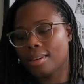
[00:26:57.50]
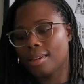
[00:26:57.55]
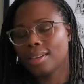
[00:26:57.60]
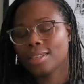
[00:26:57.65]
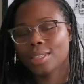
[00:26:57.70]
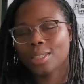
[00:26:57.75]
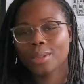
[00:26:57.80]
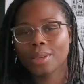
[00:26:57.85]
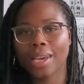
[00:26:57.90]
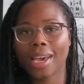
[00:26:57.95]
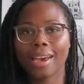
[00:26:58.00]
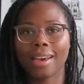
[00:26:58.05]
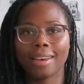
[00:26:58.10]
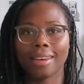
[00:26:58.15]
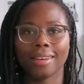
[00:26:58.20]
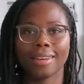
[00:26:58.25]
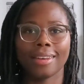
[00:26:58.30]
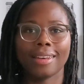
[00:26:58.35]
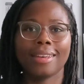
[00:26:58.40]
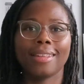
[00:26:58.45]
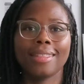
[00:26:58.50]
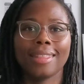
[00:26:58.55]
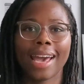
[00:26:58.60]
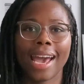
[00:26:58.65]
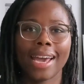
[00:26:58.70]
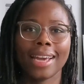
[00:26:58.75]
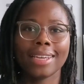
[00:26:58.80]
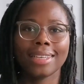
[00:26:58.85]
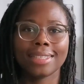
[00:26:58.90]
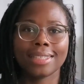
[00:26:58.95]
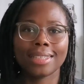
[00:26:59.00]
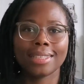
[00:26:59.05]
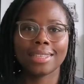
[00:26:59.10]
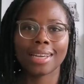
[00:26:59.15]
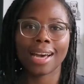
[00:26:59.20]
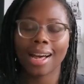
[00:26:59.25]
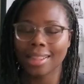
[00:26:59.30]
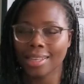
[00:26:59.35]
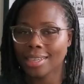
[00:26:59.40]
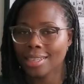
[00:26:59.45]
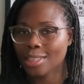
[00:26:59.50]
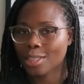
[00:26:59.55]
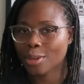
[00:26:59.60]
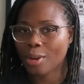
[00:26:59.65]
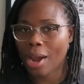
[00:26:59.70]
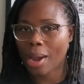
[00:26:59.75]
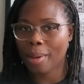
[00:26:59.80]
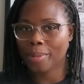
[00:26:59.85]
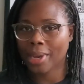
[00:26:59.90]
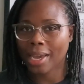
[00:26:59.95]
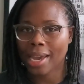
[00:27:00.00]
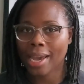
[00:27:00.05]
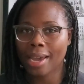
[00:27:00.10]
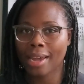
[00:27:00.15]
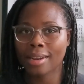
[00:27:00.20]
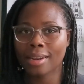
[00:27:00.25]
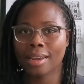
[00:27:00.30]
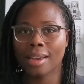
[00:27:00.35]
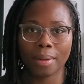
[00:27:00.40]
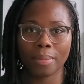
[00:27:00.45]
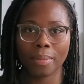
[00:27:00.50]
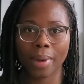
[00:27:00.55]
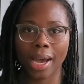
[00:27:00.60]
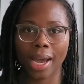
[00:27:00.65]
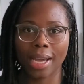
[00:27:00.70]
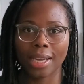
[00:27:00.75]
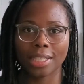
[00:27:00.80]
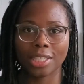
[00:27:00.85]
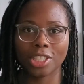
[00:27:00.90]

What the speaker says: So yeah. That is the Dahlia Scrapgan by